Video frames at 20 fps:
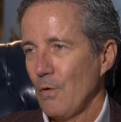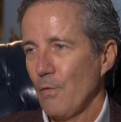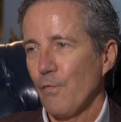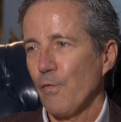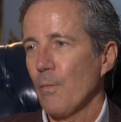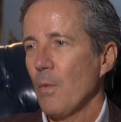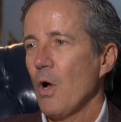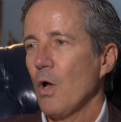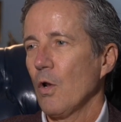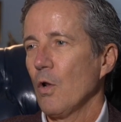know,
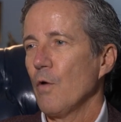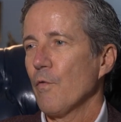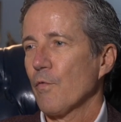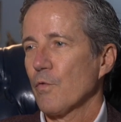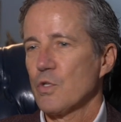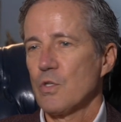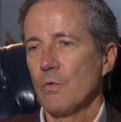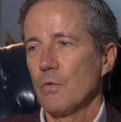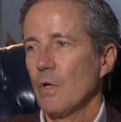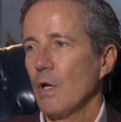from all
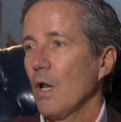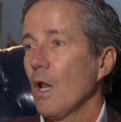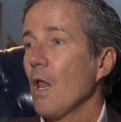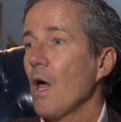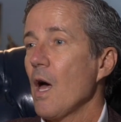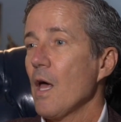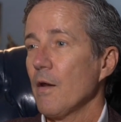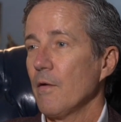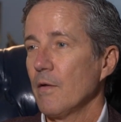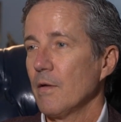over. So a
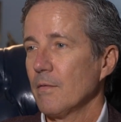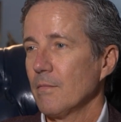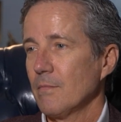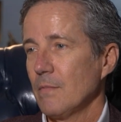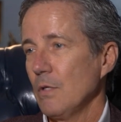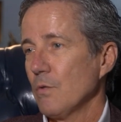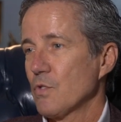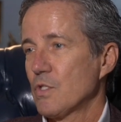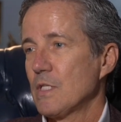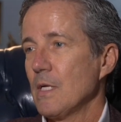lot of,
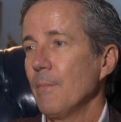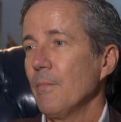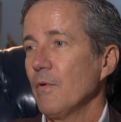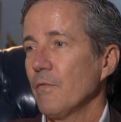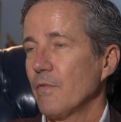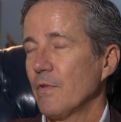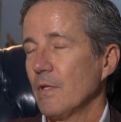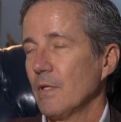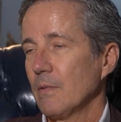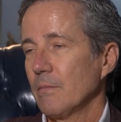you know, some
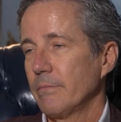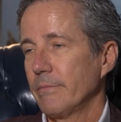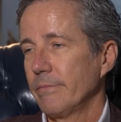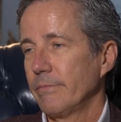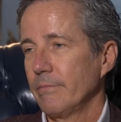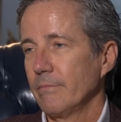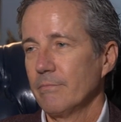of the